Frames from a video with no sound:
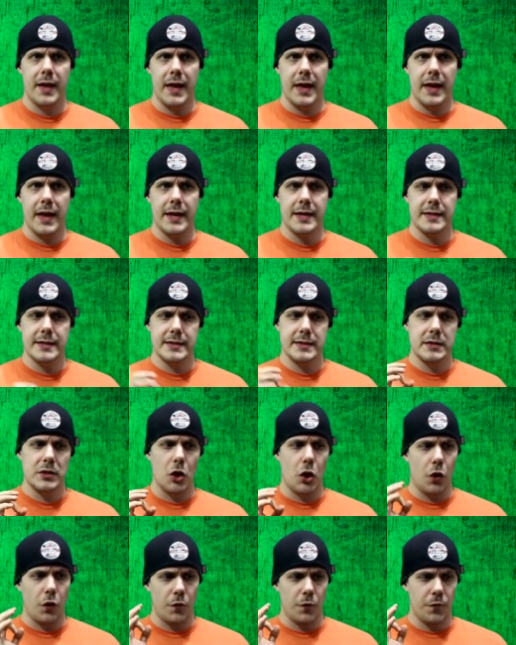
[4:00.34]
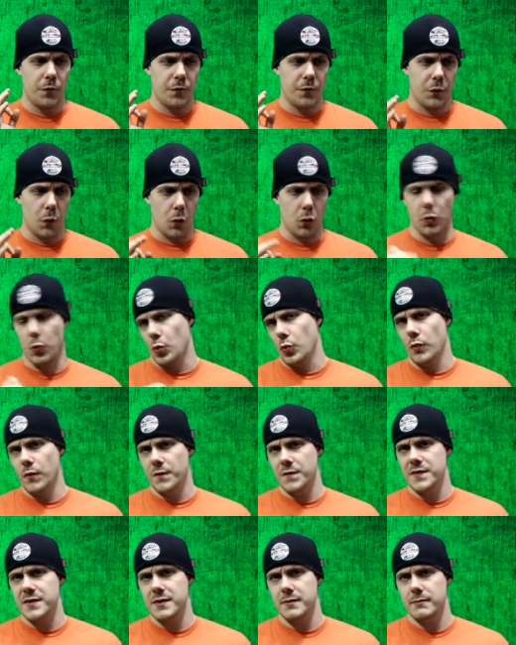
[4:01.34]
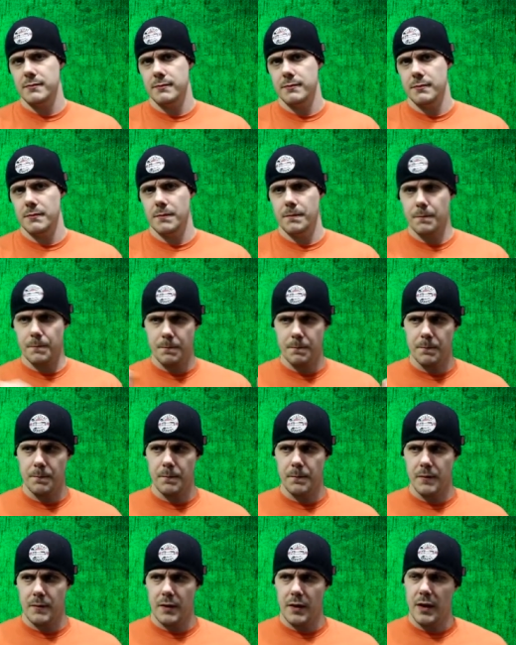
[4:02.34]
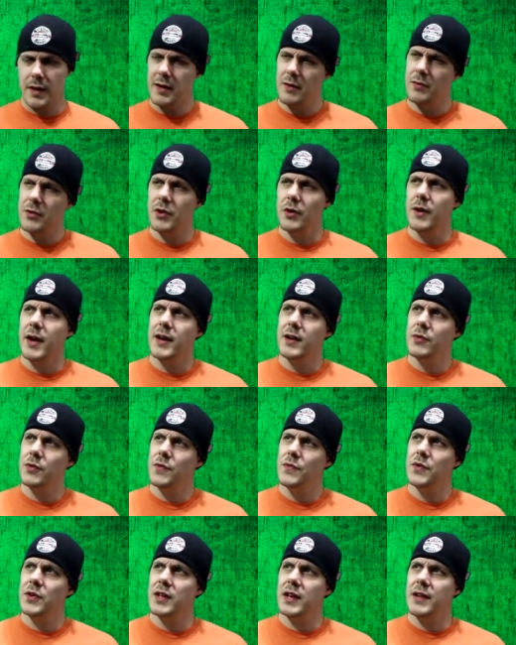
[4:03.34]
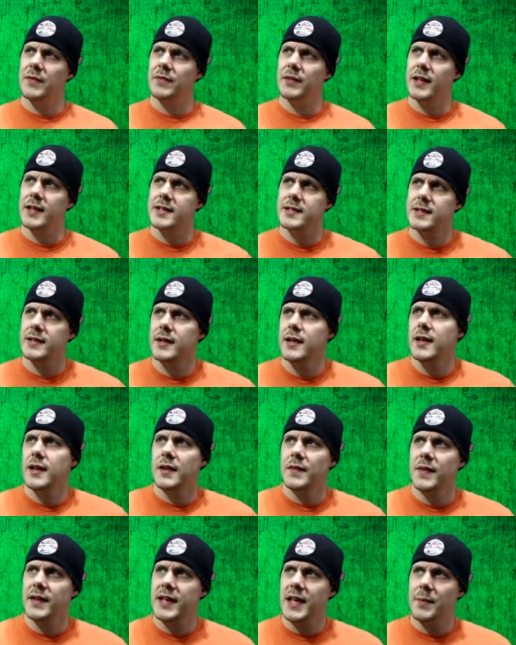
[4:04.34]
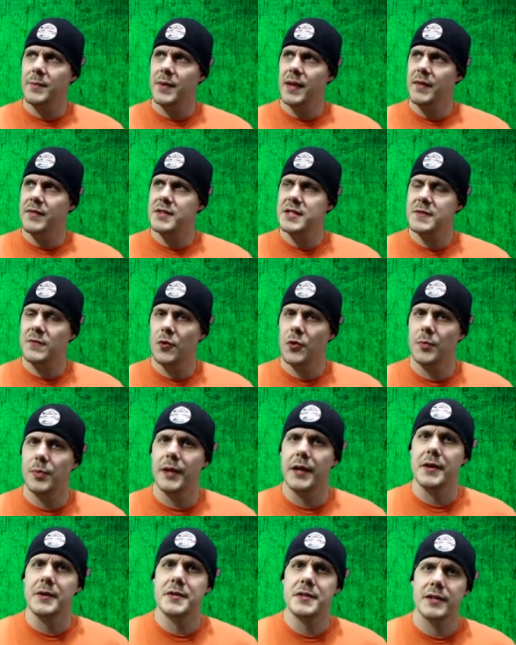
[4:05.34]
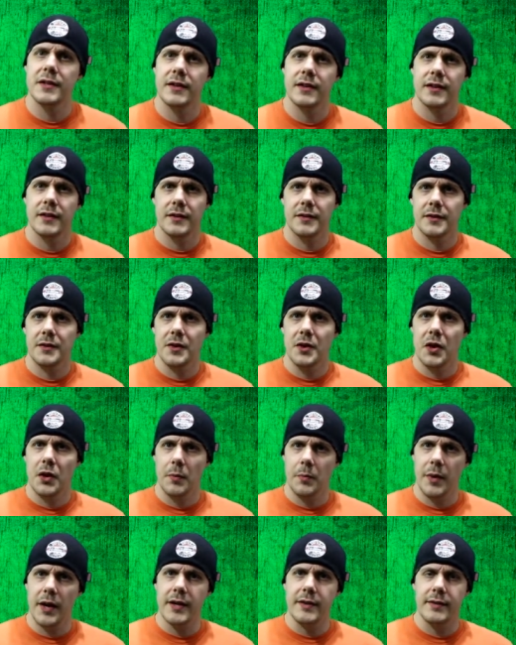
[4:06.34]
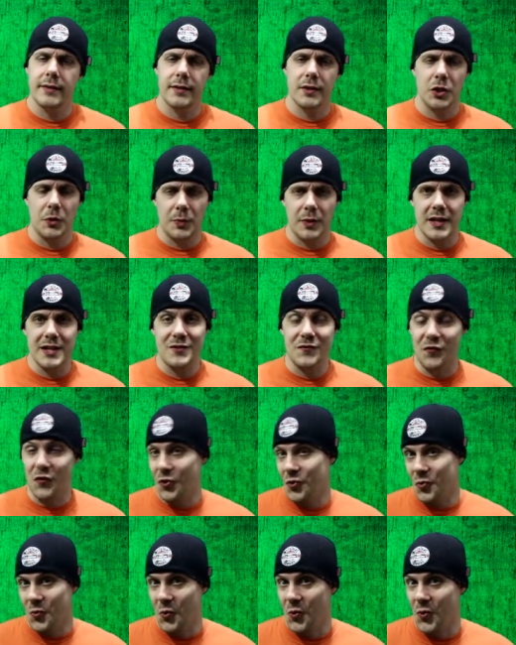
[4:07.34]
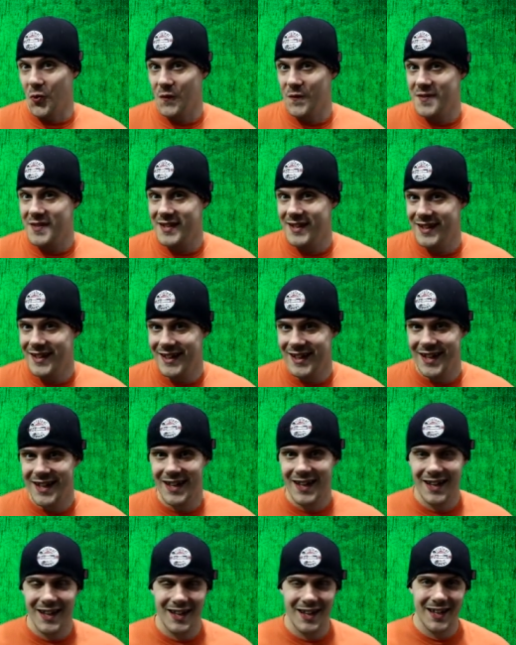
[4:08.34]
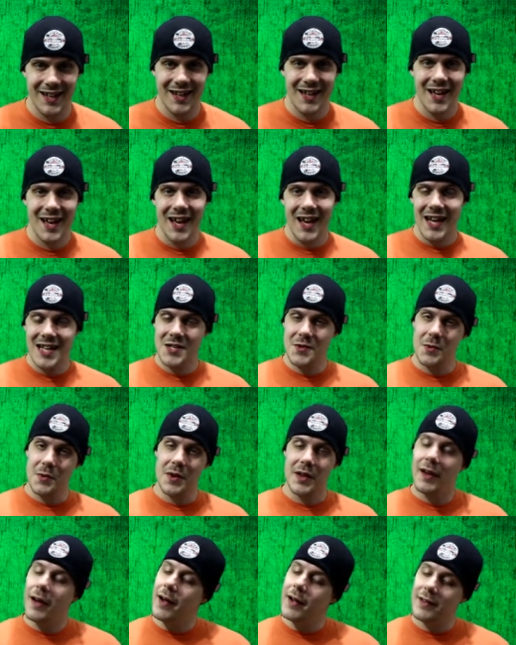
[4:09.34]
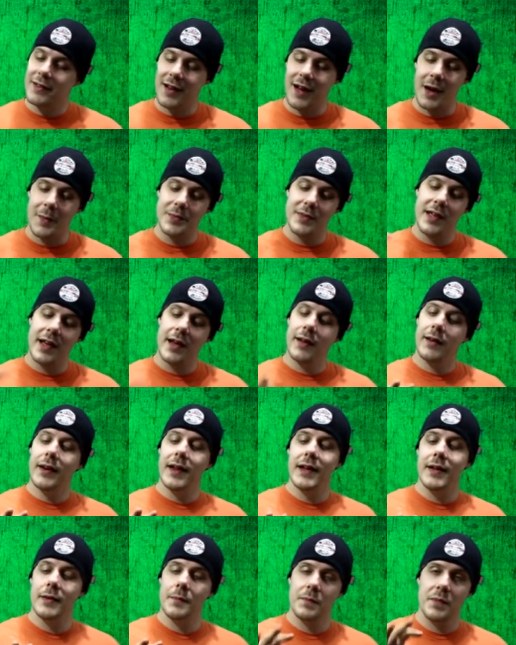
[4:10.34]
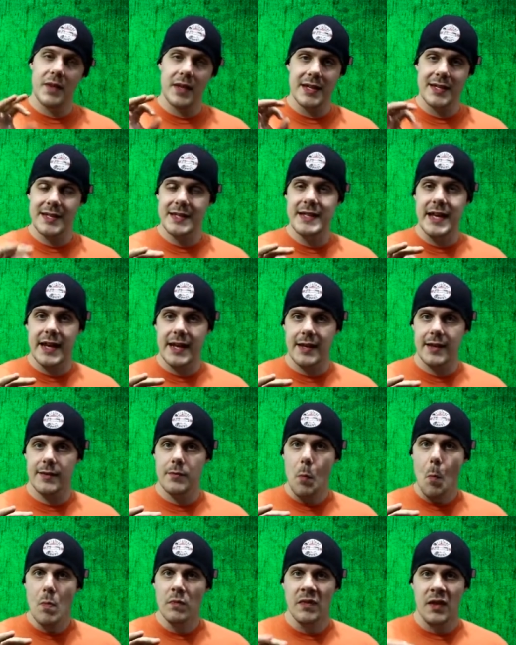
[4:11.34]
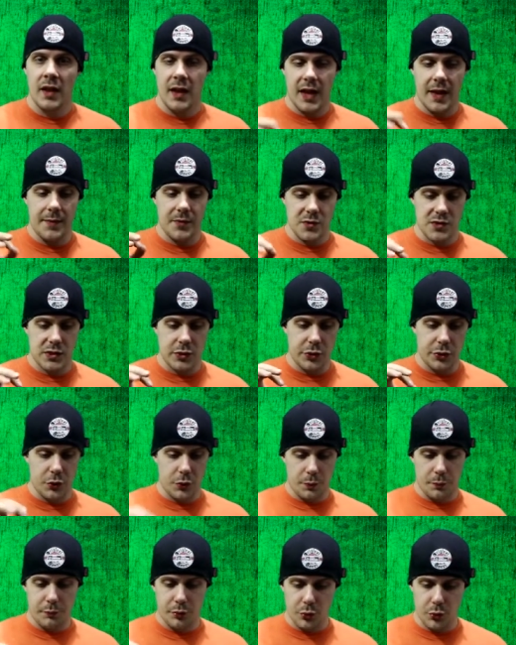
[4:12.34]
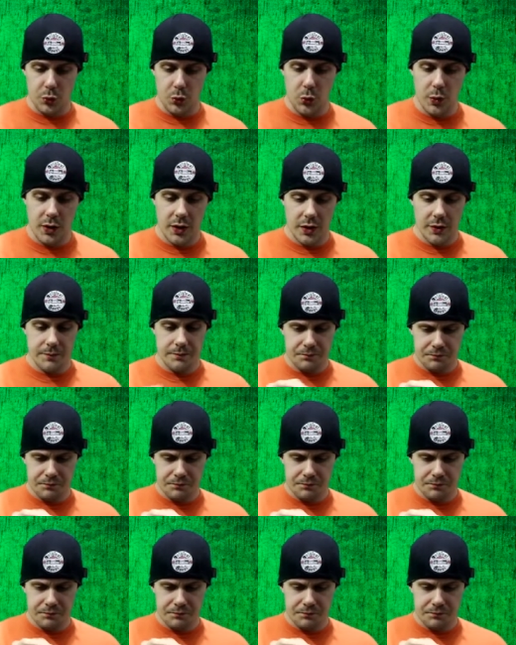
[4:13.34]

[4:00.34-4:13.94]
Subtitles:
as 4 wolves. I don't know if you can have less. They kept the game as 4 players. But you play as 4 wolves. It's from a top-down aesthetic, and there's little blue